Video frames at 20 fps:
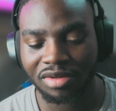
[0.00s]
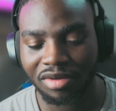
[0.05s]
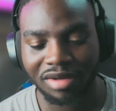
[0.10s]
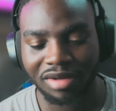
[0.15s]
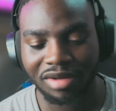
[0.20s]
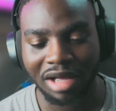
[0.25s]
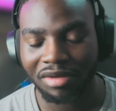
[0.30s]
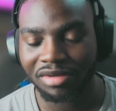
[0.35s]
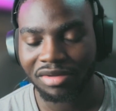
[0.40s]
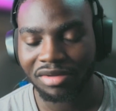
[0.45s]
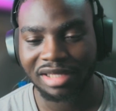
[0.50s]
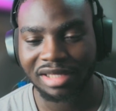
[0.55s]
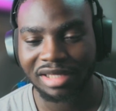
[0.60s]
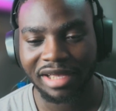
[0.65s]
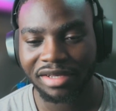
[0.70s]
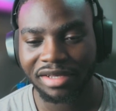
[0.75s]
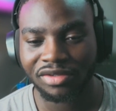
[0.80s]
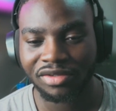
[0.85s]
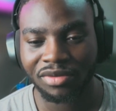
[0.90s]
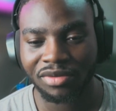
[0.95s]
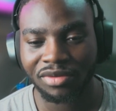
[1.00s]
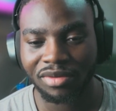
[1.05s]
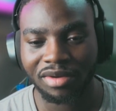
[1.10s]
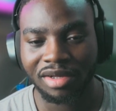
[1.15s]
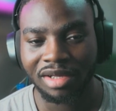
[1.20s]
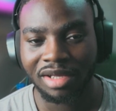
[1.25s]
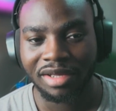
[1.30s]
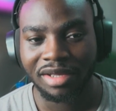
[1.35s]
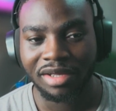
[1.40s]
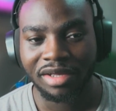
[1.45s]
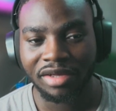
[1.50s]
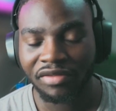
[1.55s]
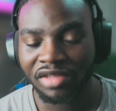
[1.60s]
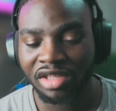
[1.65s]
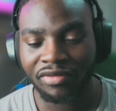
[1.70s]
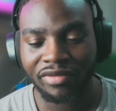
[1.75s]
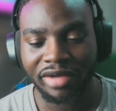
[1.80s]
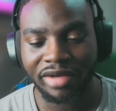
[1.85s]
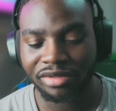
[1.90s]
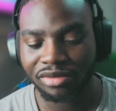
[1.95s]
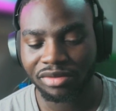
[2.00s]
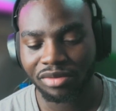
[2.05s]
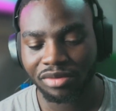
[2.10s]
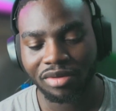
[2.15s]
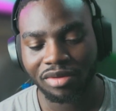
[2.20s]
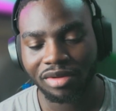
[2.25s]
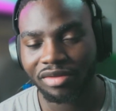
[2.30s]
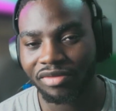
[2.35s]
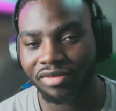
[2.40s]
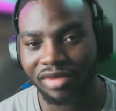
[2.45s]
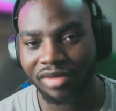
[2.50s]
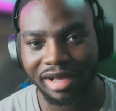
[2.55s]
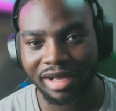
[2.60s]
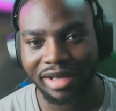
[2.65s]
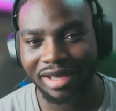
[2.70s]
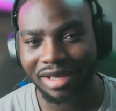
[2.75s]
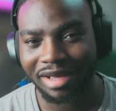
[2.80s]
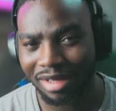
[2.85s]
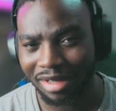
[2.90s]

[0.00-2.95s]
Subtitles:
I was like, you know what? Even if I do qualify,